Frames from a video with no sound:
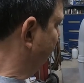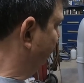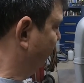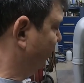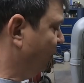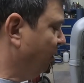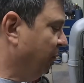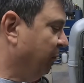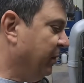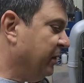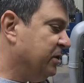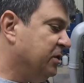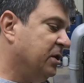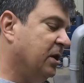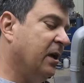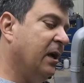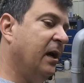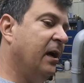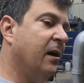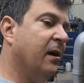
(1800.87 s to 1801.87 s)

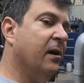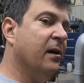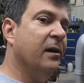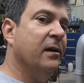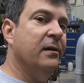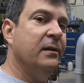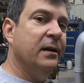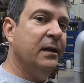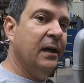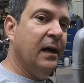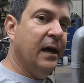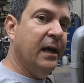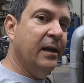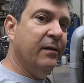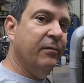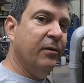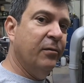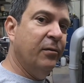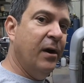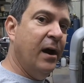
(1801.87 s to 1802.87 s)
Prohibition era kind
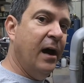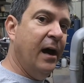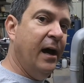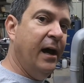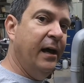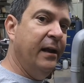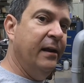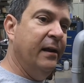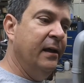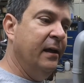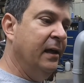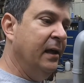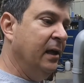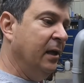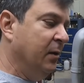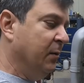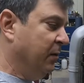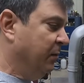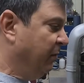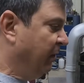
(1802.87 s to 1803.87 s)
of a ride.
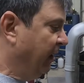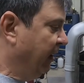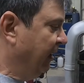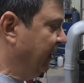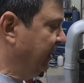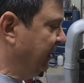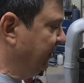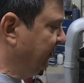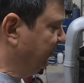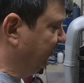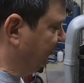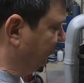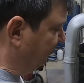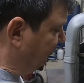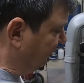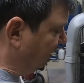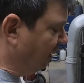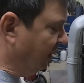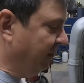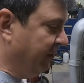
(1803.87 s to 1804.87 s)
We probably need
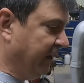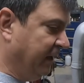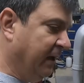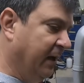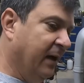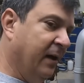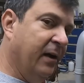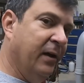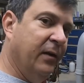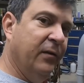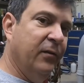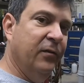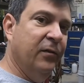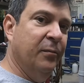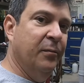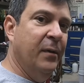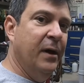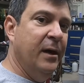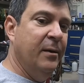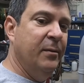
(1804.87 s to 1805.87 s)
some Tommy guns
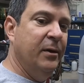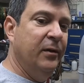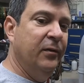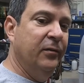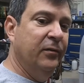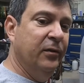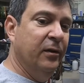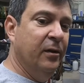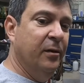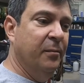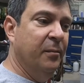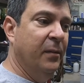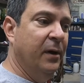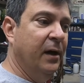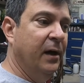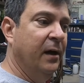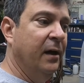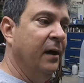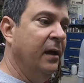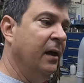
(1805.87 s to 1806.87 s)
and maybe
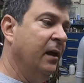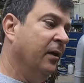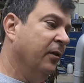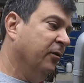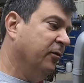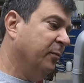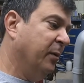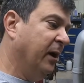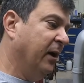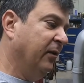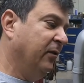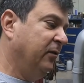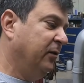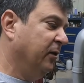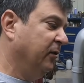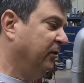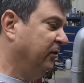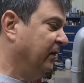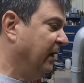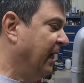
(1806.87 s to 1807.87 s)
some spots
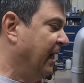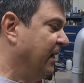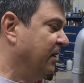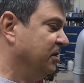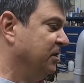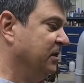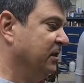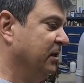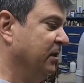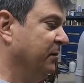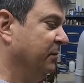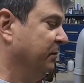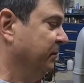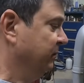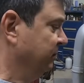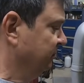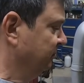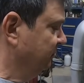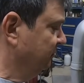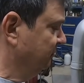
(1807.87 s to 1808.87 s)
to stash
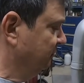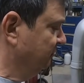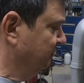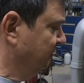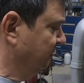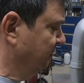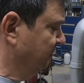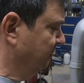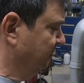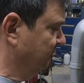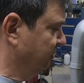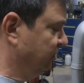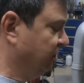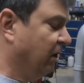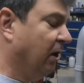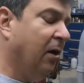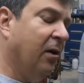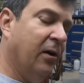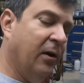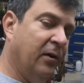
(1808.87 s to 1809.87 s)
some
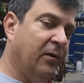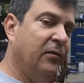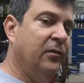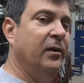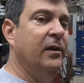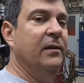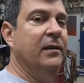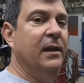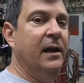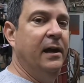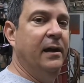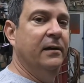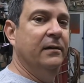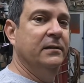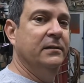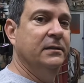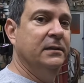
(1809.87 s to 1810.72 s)
jars in there.